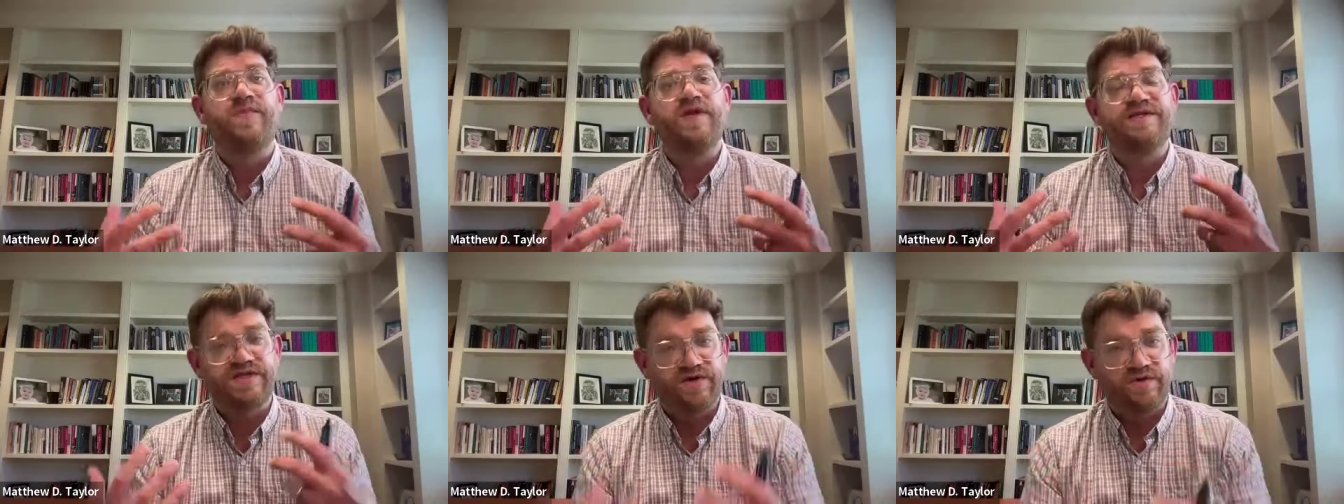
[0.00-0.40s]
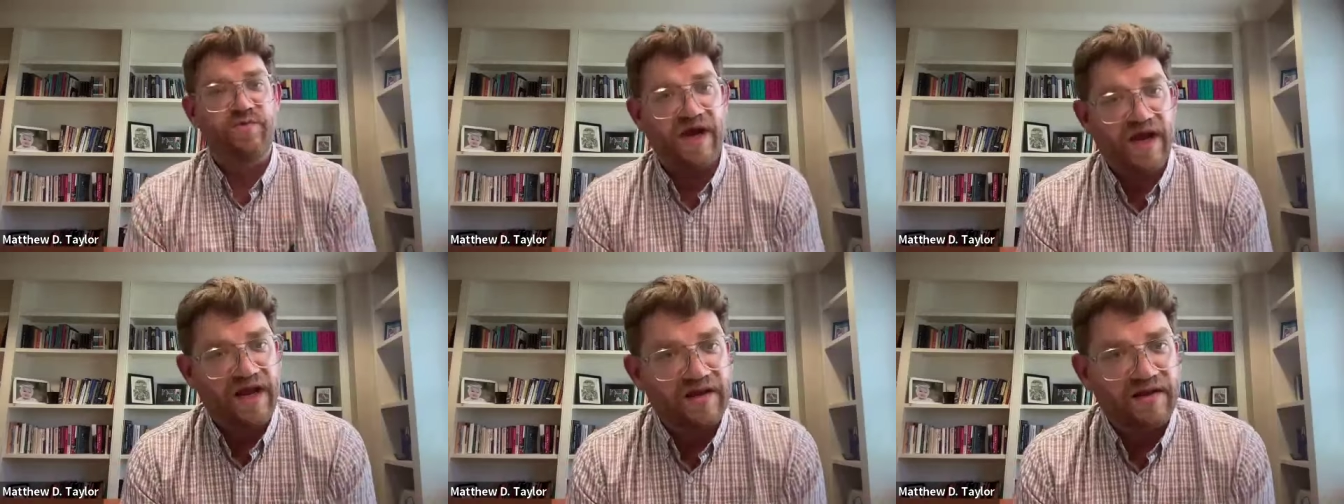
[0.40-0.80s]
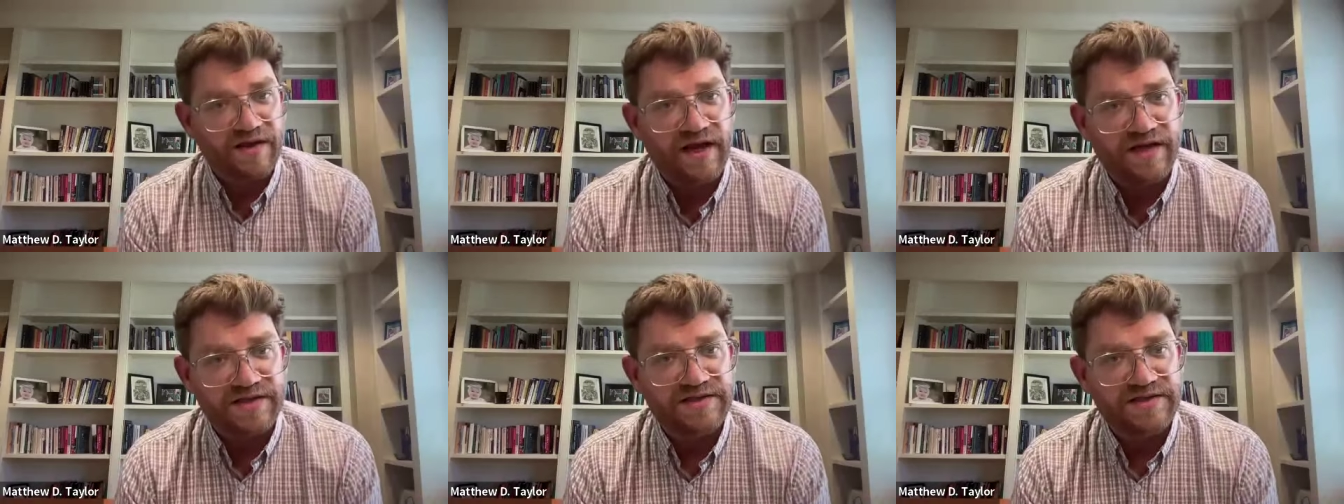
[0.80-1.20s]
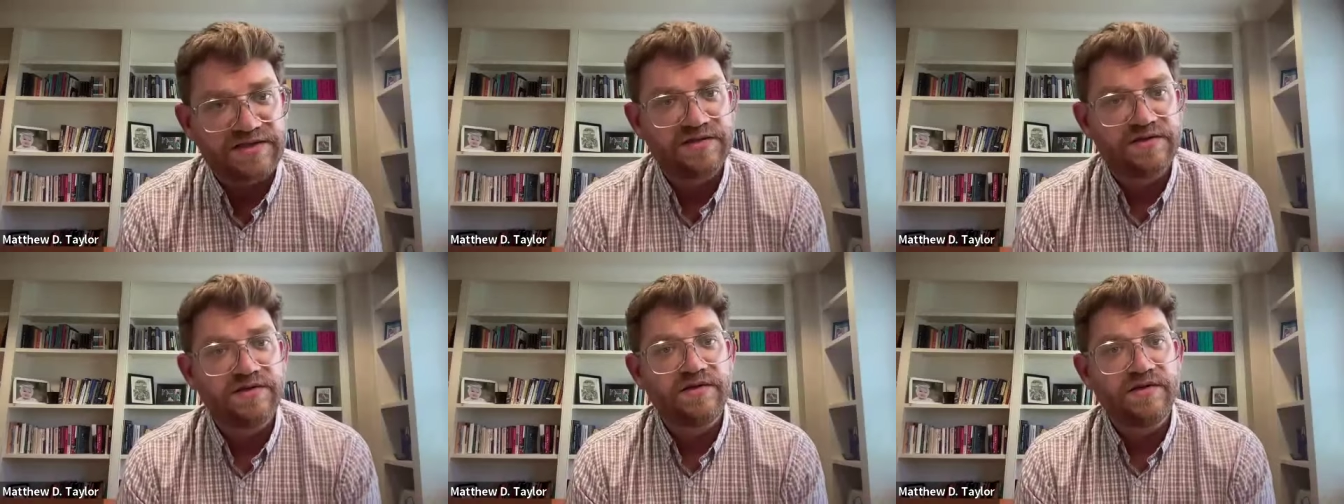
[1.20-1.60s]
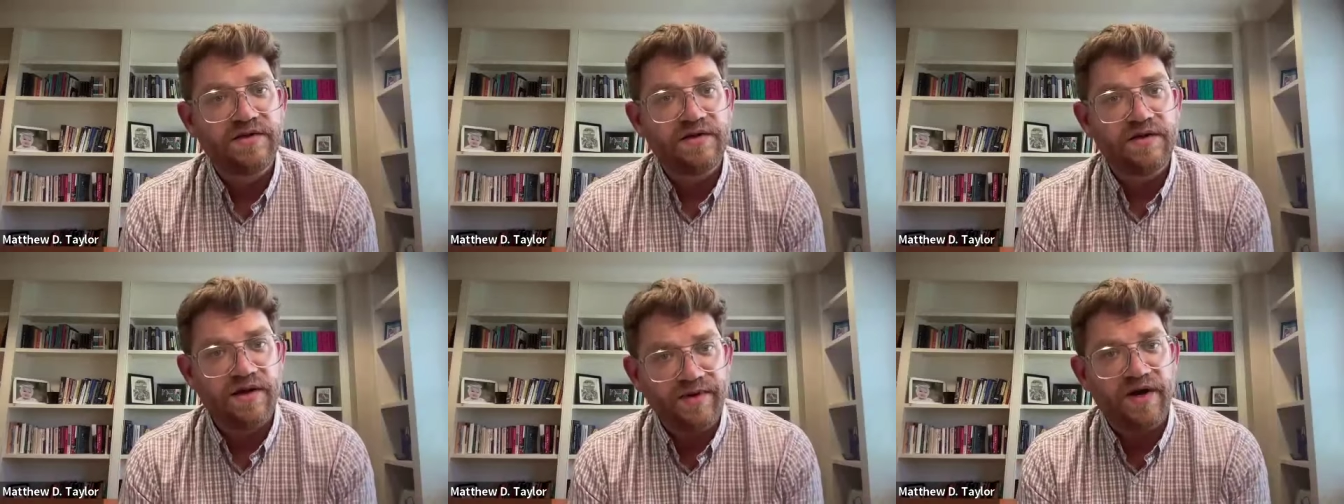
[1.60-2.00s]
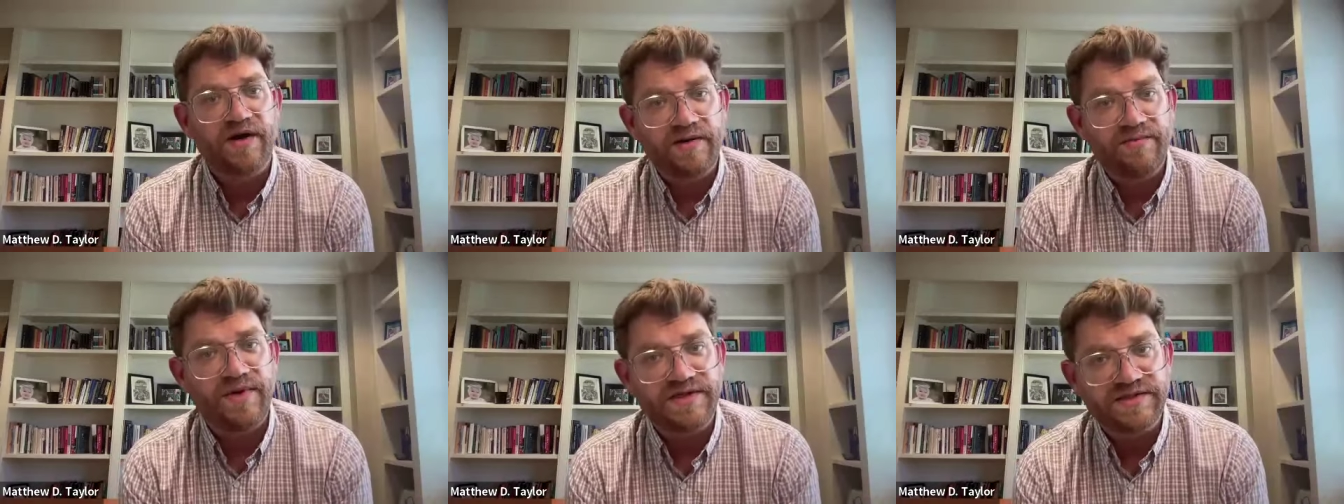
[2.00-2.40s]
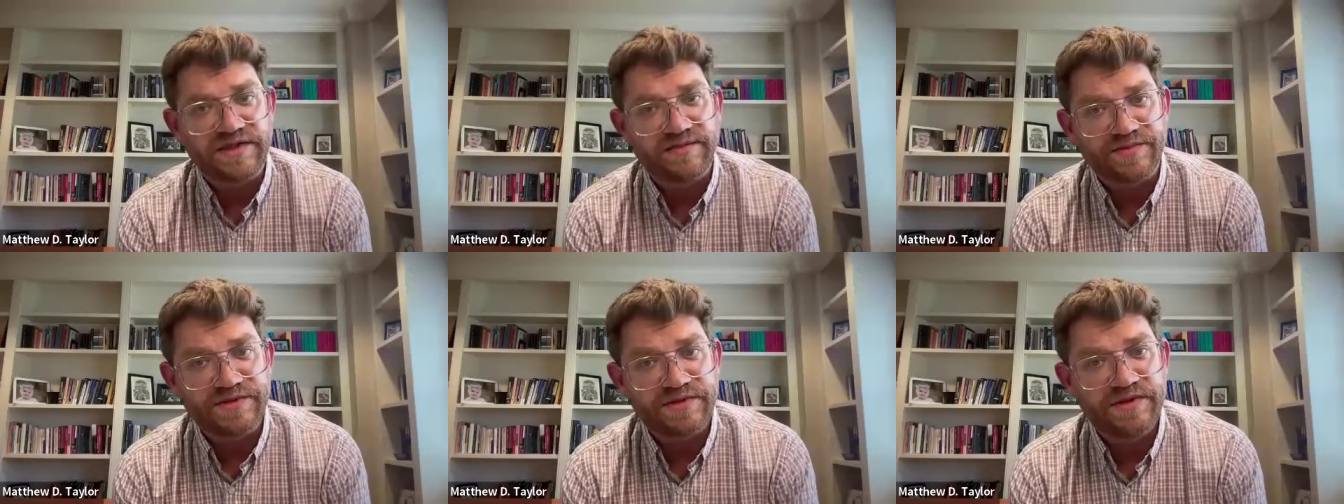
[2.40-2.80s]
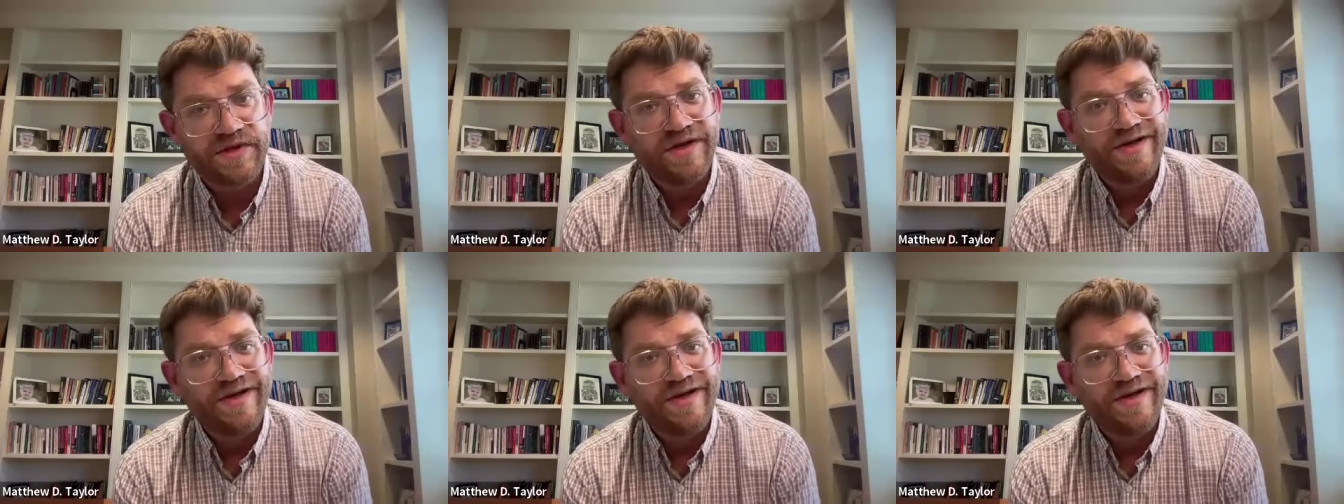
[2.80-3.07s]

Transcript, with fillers: it's going to radicalize American Muslims.